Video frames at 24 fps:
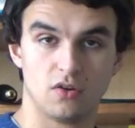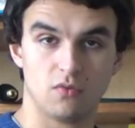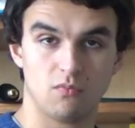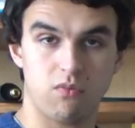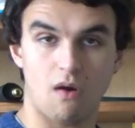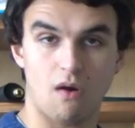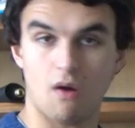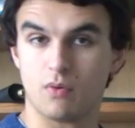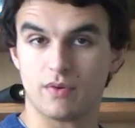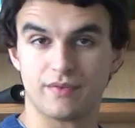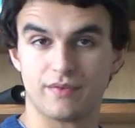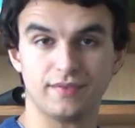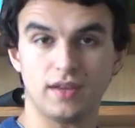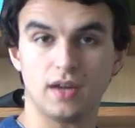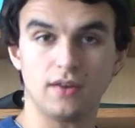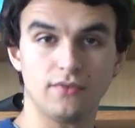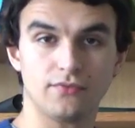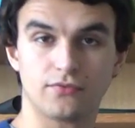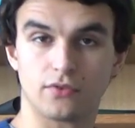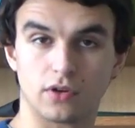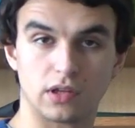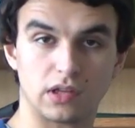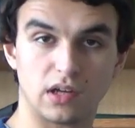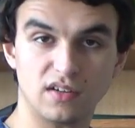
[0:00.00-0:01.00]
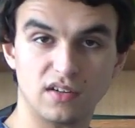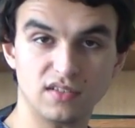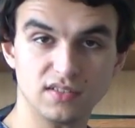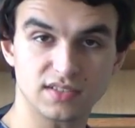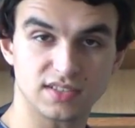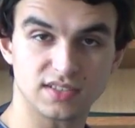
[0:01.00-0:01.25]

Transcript: Well, we've known for a long